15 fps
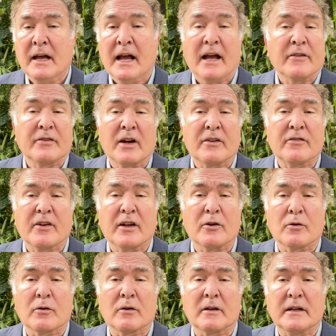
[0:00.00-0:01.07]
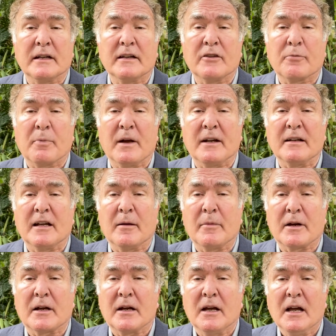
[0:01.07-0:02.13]
As I said early in this
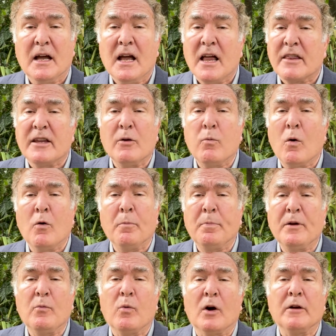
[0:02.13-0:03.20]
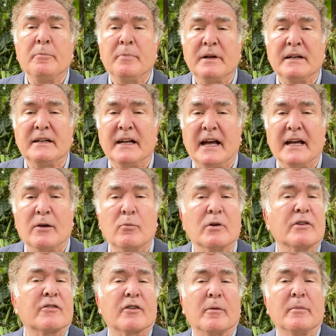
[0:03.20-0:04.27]
pandemic, there won't be one big day
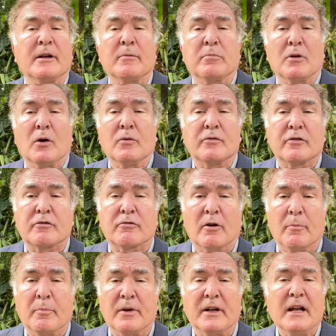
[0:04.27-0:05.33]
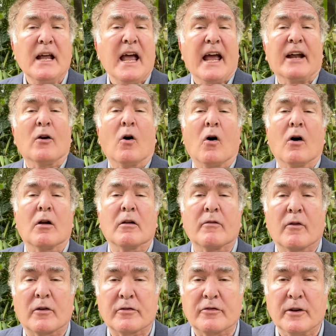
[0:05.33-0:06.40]
when somebody blows a trumpet and all
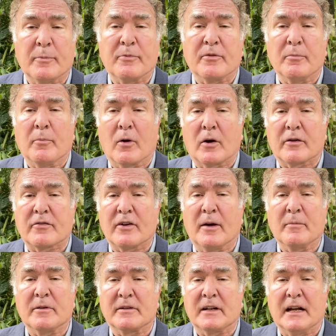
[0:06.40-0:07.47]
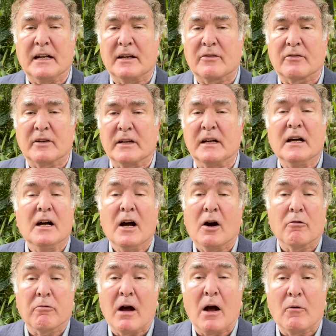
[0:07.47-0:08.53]
of our ships embark simultaneously
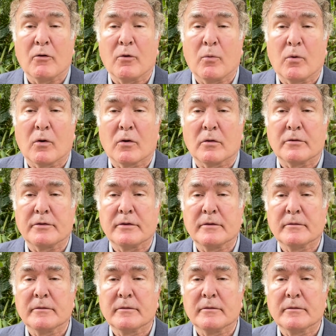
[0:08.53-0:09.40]
around the world.